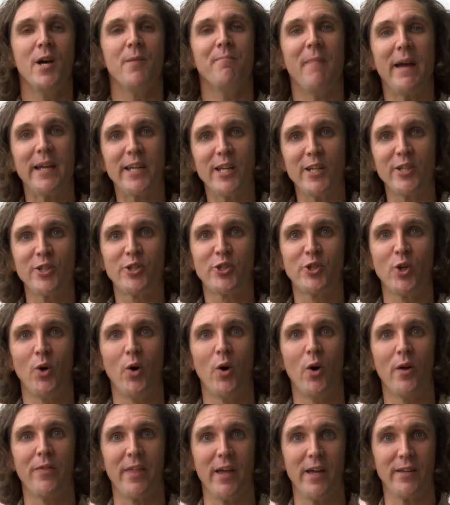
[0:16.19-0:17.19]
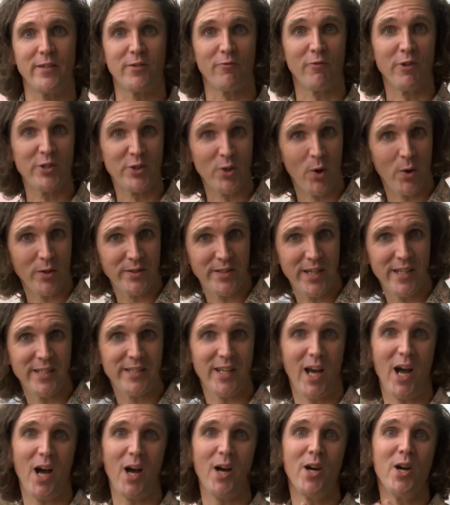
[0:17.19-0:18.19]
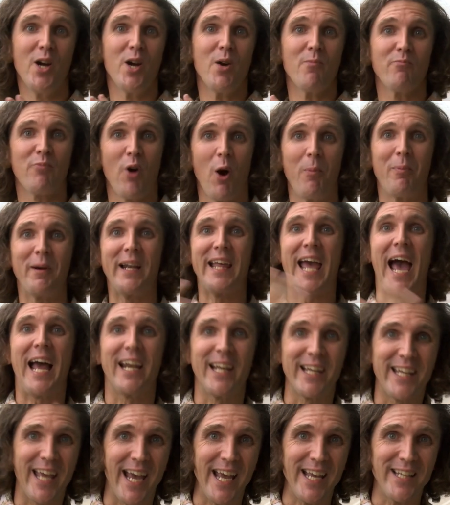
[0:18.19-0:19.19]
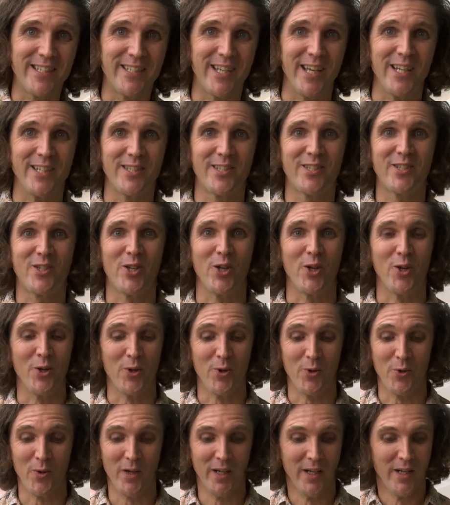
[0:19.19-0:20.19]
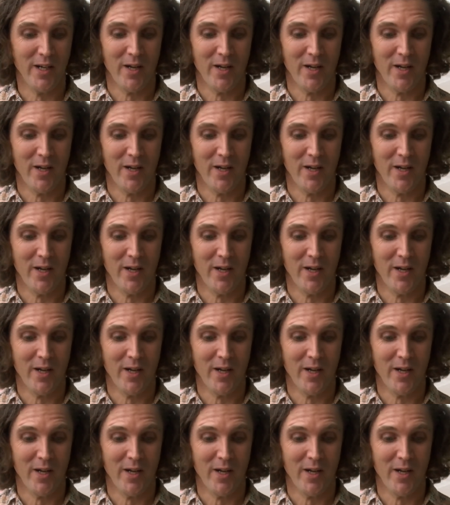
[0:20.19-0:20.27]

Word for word: making sure that resources are properly allocated to